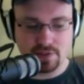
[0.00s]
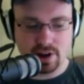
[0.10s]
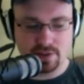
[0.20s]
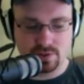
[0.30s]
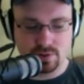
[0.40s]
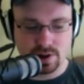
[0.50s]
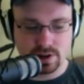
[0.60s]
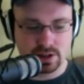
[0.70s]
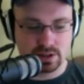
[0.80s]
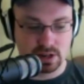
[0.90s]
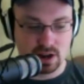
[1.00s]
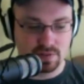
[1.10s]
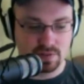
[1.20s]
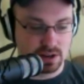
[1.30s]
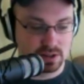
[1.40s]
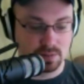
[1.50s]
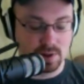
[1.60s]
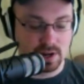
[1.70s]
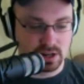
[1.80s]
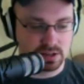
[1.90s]
got a few ideas, and I've got some
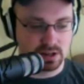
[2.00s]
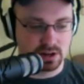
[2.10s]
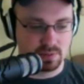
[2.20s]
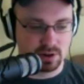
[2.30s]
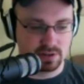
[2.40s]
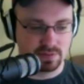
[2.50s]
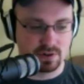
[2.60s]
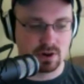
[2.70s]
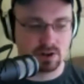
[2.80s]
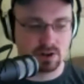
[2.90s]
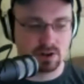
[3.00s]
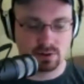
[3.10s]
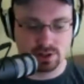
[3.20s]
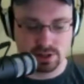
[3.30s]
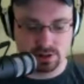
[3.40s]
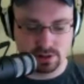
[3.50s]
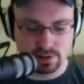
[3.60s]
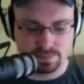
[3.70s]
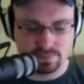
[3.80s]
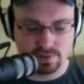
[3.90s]
ideas that are pretty far along, really,
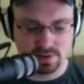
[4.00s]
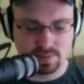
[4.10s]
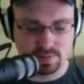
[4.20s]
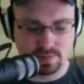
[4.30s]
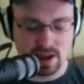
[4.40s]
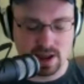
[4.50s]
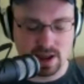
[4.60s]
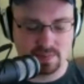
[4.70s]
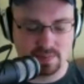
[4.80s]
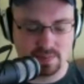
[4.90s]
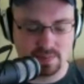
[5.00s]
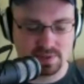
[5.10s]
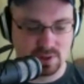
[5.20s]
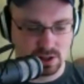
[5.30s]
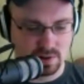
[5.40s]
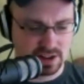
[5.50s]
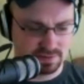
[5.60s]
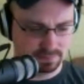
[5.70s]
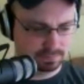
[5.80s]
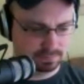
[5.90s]
for some apps that I've built on
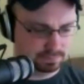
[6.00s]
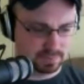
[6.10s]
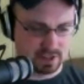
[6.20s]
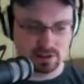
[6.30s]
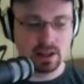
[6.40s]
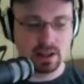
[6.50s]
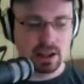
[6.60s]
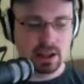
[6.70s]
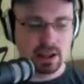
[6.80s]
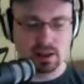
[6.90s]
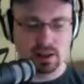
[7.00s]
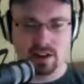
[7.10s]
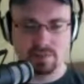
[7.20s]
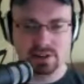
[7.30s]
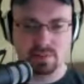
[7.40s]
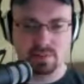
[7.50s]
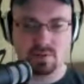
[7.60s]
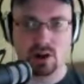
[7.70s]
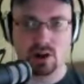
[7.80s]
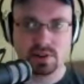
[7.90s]
Laravel 5. Like I
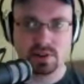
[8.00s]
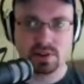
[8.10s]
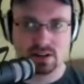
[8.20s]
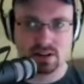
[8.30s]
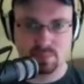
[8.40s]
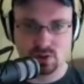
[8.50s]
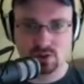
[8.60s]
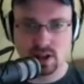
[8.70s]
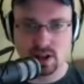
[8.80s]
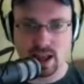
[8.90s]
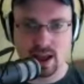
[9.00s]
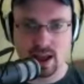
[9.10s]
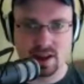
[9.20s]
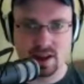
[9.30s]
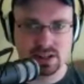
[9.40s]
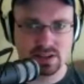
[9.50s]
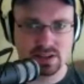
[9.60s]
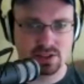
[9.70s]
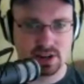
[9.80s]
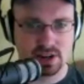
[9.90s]
mentioned before, I always like to build app
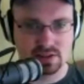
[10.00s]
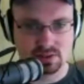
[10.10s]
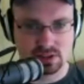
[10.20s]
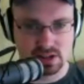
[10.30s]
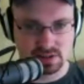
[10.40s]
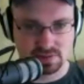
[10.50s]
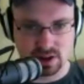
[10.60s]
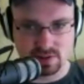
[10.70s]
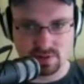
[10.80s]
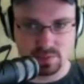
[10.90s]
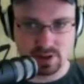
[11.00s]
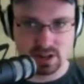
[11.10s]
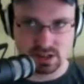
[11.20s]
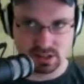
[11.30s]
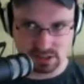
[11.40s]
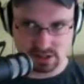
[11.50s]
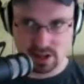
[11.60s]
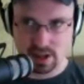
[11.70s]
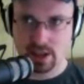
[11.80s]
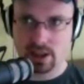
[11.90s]
ideas on the next release of Laravel because it's
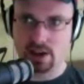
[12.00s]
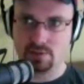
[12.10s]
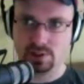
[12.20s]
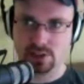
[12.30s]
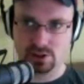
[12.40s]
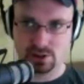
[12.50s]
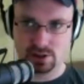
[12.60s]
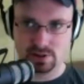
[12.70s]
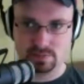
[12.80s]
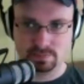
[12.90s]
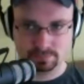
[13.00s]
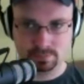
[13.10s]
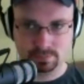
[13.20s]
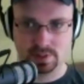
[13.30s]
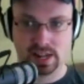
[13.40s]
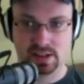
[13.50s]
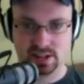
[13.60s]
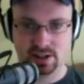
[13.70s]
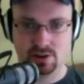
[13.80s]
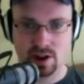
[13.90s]
a really good
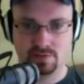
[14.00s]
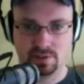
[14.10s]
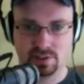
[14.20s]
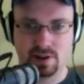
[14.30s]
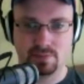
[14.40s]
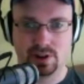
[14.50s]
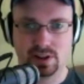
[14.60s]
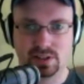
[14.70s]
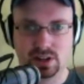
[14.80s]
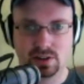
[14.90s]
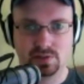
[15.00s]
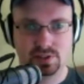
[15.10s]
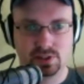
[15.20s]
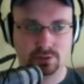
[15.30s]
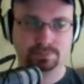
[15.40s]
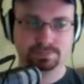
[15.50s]
testing ground for the framework itself. So